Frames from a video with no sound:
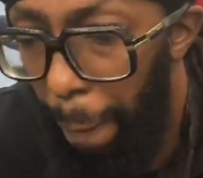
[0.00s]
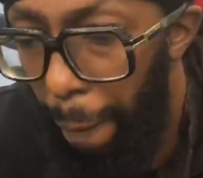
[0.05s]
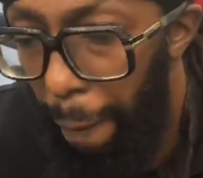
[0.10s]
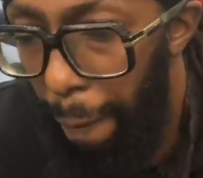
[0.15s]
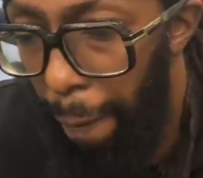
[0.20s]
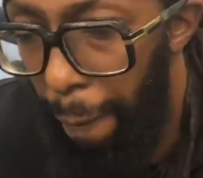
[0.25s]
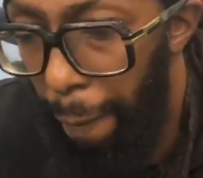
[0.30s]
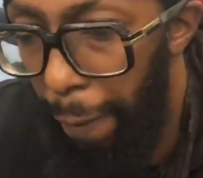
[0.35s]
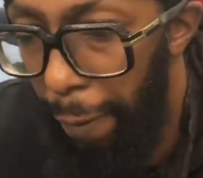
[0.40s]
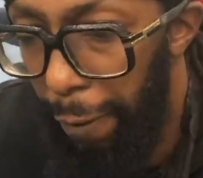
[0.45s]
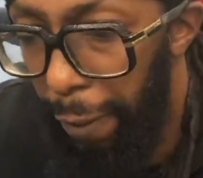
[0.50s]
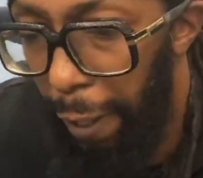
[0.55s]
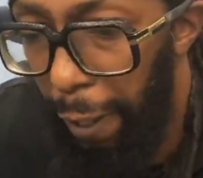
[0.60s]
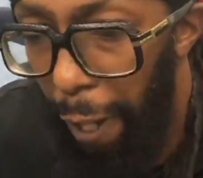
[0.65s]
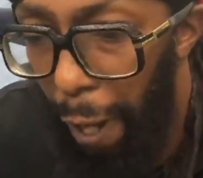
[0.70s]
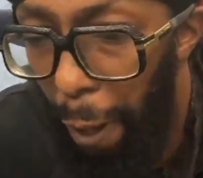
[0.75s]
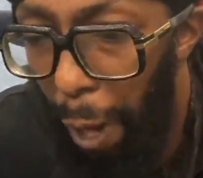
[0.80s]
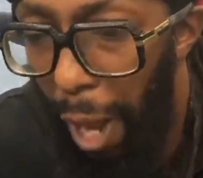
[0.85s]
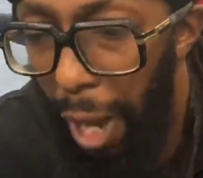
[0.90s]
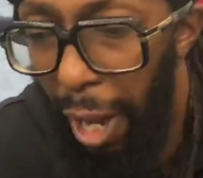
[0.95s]
it's like
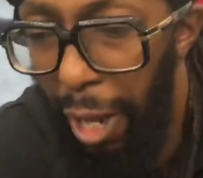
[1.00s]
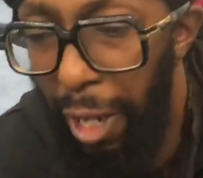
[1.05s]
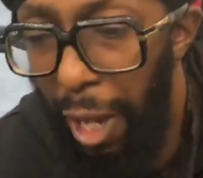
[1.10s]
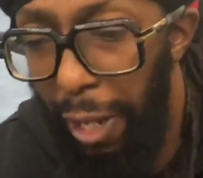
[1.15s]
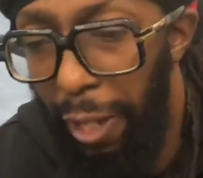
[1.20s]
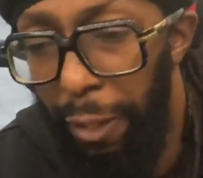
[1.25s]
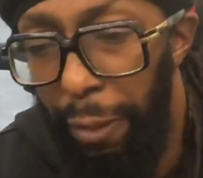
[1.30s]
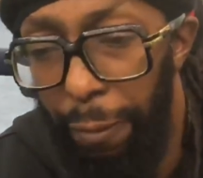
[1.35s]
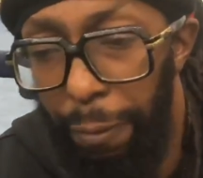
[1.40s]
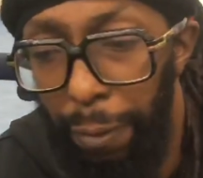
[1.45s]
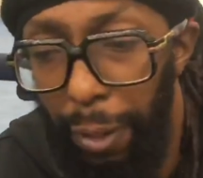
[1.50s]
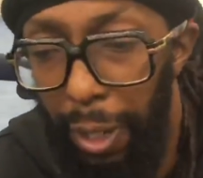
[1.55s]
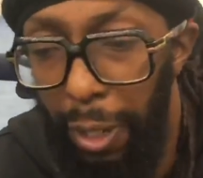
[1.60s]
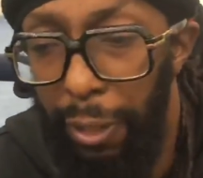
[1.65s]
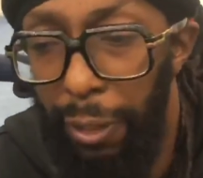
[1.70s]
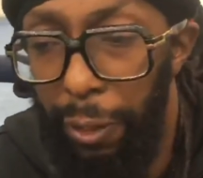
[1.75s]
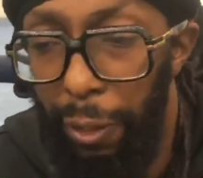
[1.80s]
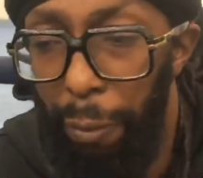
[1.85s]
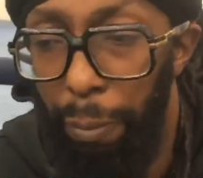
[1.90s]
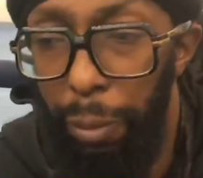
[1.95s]
I need to find
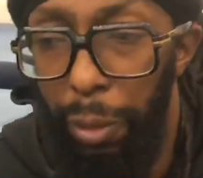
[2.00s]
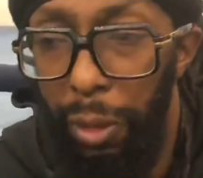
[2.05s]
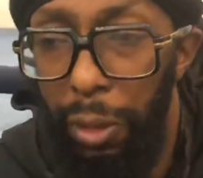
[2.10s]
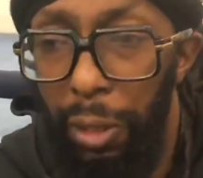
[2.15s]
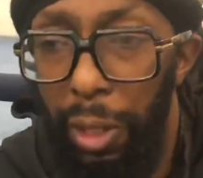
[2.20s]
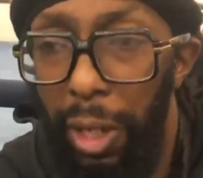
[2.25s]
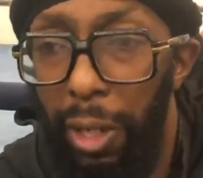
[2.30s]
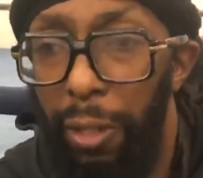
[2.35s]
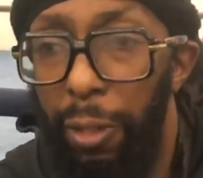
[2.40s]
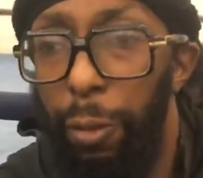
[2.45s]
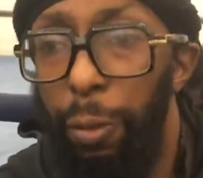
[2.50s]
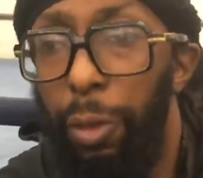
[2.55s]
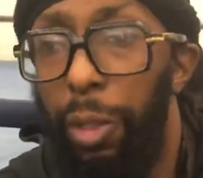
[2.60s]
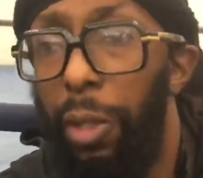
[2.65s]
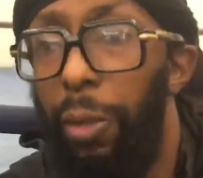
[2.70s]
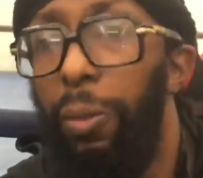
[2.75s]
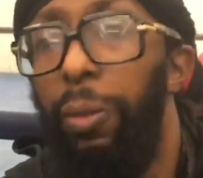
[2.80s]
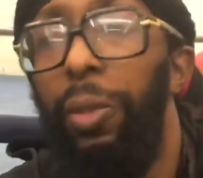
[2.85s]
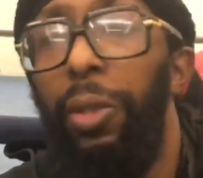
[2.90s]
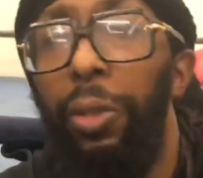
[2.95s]
something that you
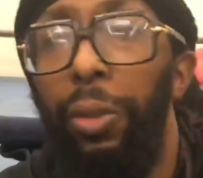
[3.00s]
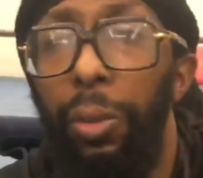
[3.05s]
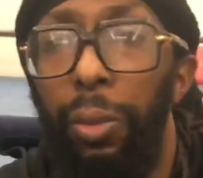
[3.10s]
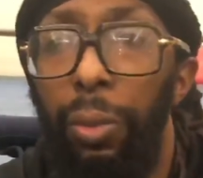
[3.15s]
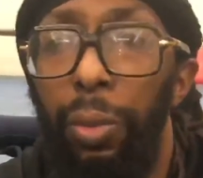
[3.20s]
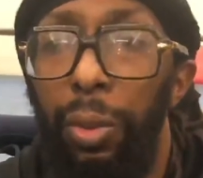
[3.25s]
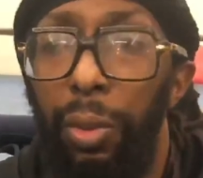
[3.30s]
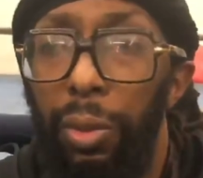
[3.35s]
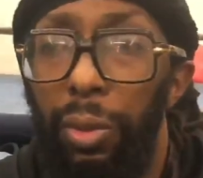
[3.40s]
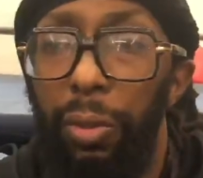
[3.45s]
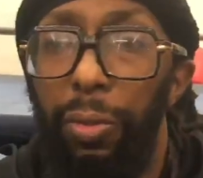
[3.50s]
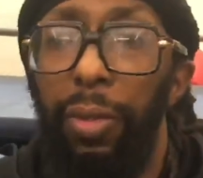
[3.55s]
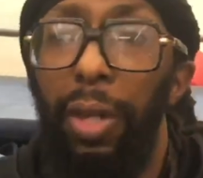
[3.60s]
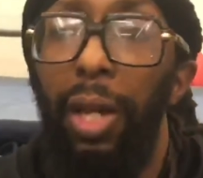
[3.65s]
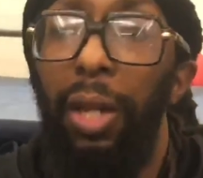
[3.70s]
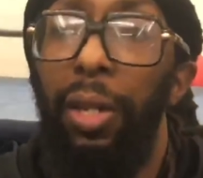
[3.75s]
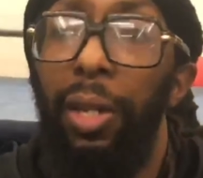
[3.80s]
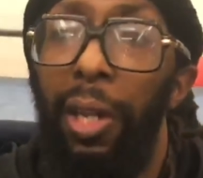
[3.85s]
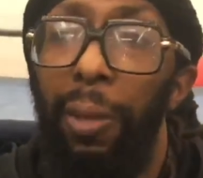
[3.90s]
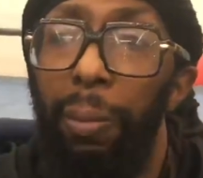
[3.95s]
don't do to
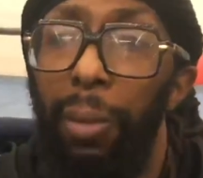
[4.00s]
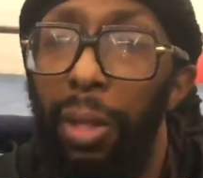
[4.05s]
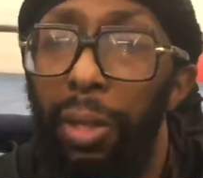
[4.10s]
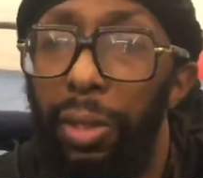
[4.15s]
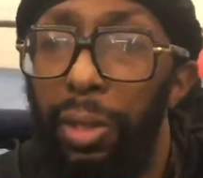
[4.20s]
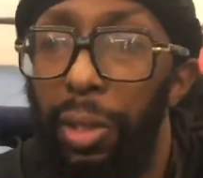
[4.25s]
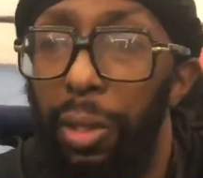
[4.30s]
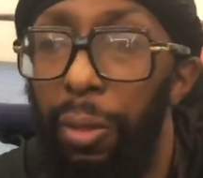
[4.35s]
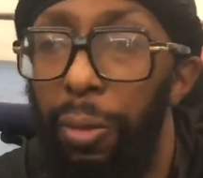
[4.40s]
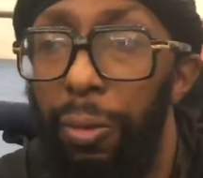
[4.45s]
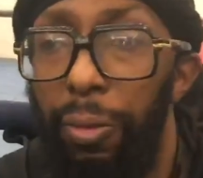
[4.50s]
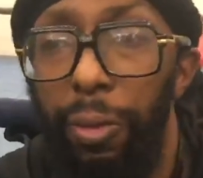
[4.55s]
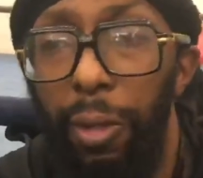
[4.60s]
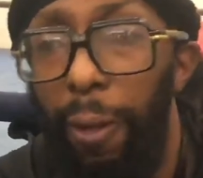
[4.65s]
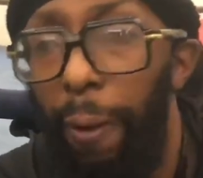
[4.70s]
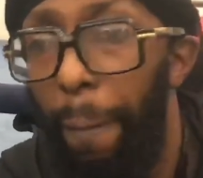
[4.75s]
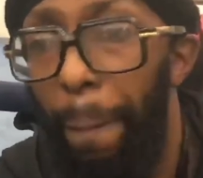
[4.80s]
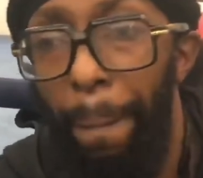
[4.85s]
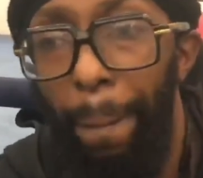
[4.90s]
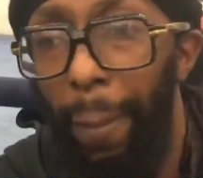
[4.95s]
validate myself.
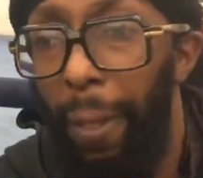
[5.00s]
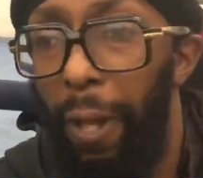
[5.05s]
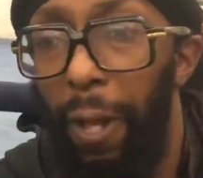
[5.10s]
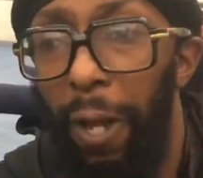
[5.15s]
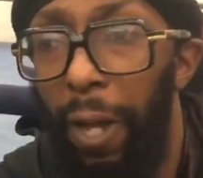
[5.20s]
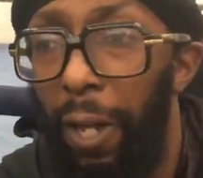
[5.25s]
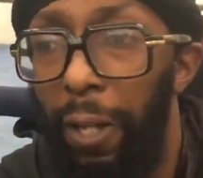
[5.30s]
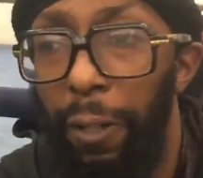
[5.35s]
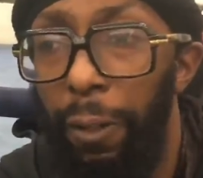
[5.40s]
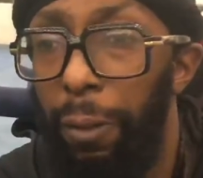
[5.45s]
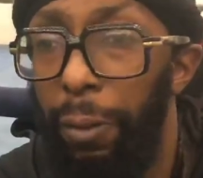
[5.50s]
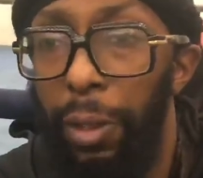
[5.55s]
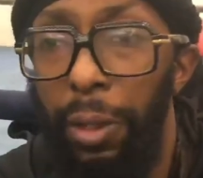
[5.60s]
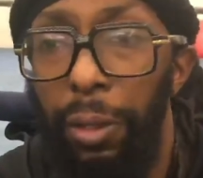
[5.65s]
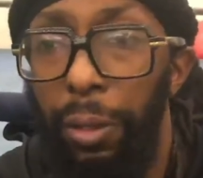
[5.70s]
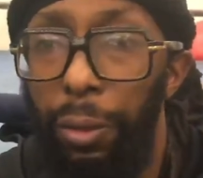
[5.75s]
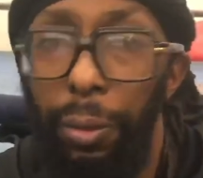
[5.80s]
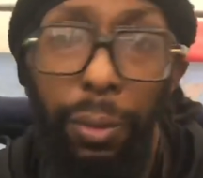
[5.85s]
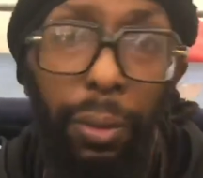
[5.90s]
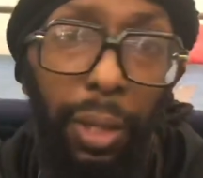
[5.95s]
Nah, I don't need to
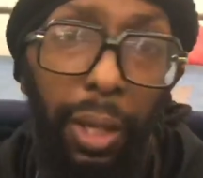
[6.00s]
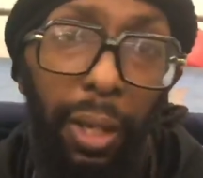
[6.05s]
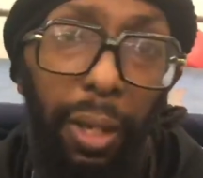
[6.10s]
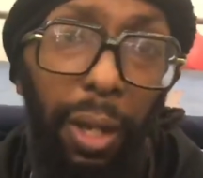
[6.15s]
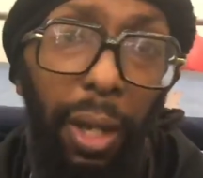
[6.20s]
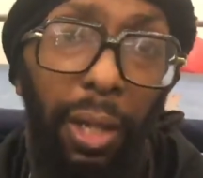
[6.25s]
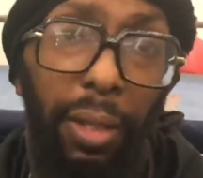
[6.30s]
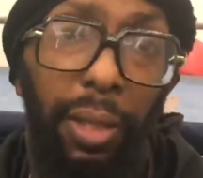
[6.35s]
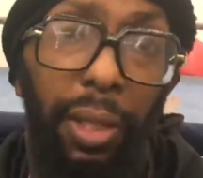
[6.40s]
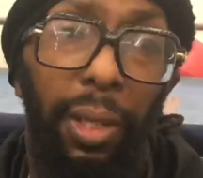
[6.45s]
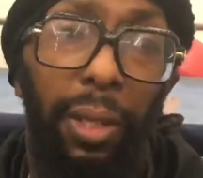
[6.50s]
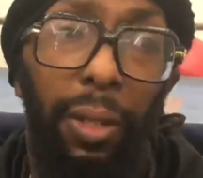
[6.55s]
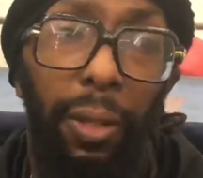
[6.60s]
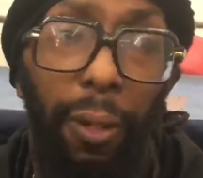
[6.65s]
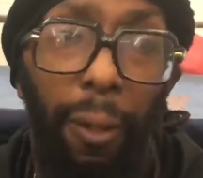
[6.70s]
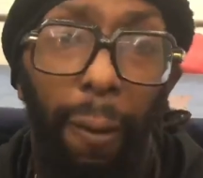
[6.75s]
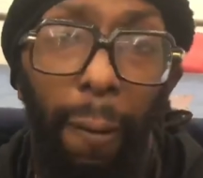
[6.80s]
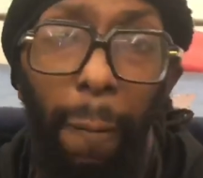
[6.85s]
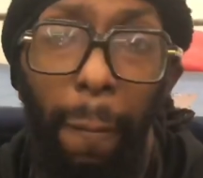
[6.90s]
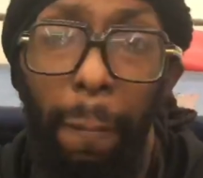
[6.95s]
do that. I
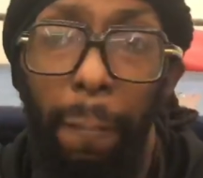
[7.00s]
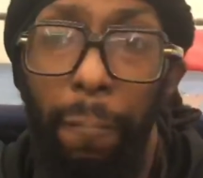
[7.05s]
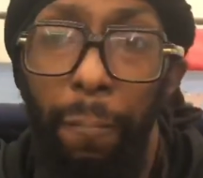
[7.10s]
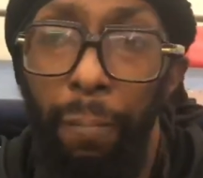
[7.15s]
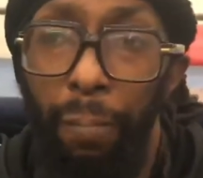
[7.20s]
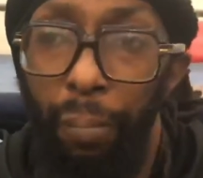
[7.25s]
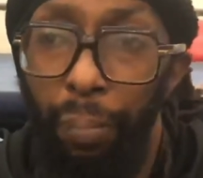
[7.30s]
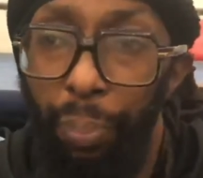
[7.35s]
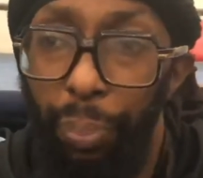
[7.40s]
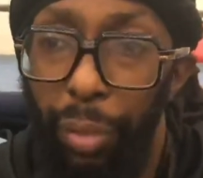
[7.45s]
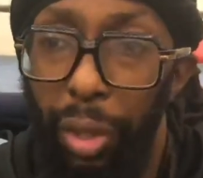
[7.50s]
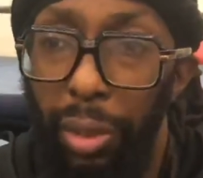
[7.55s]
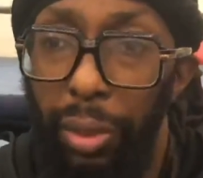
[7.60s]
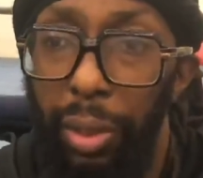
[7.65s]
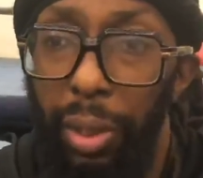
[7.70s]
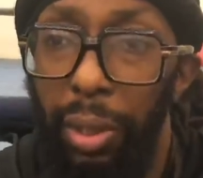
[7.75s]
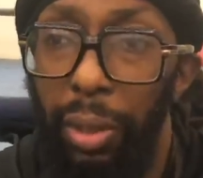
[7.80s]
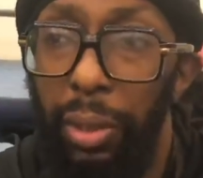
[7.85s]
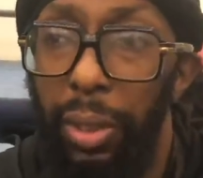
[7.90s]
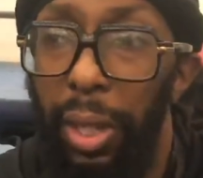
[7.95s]

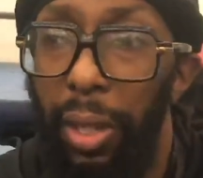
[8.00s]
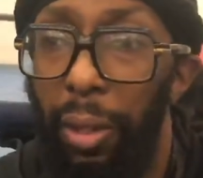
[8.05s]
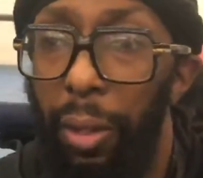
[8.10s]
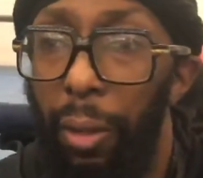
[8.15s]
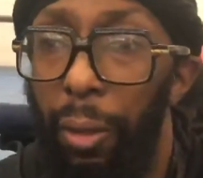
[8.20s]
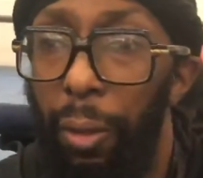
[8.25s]
think that